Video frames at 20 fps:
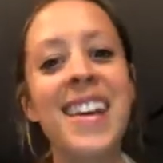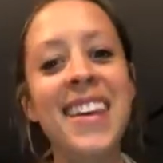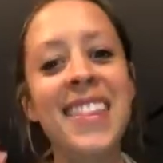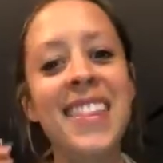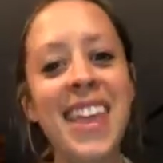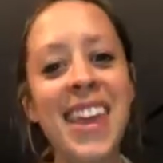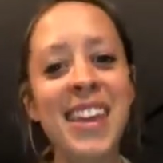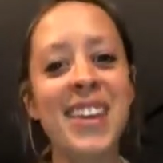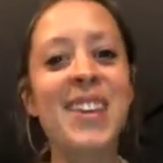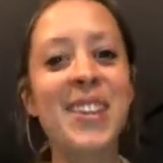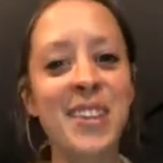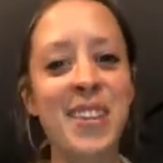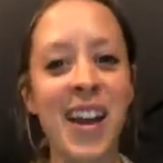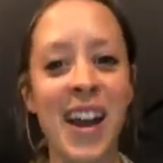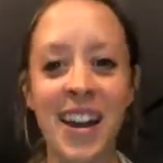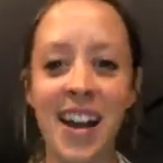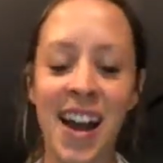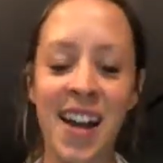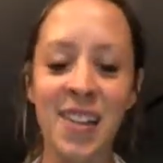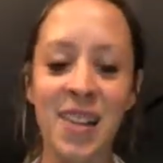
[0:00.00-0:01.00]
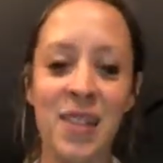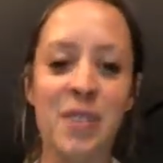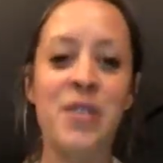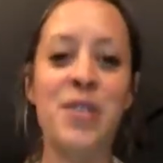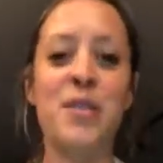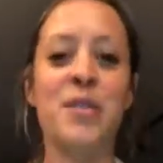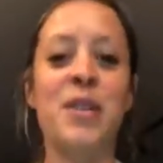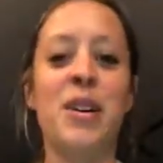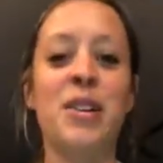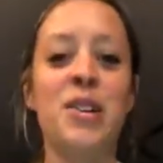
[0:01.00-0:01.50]
Thank you, Greg. I love
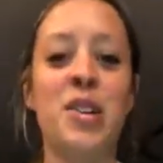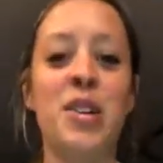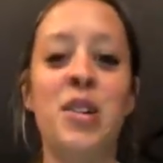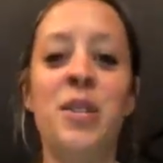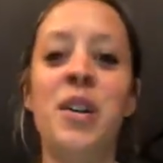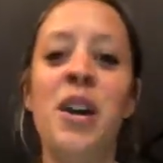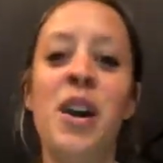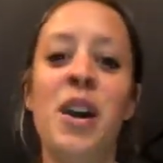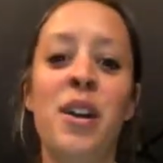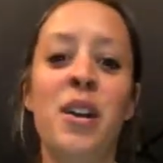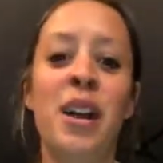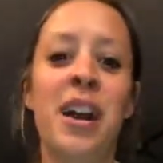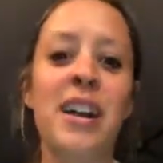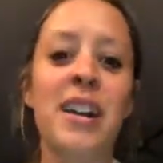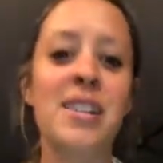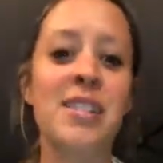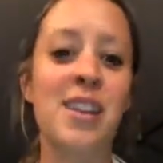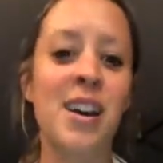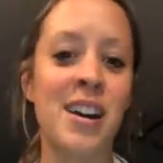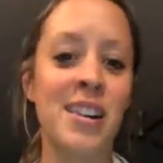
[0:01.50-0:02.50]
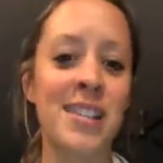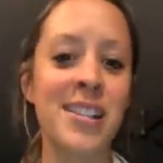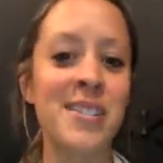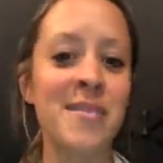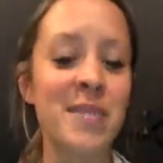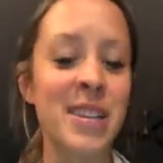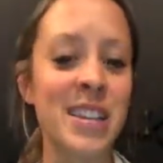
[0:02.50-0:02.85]
your work too. Greg is awesome.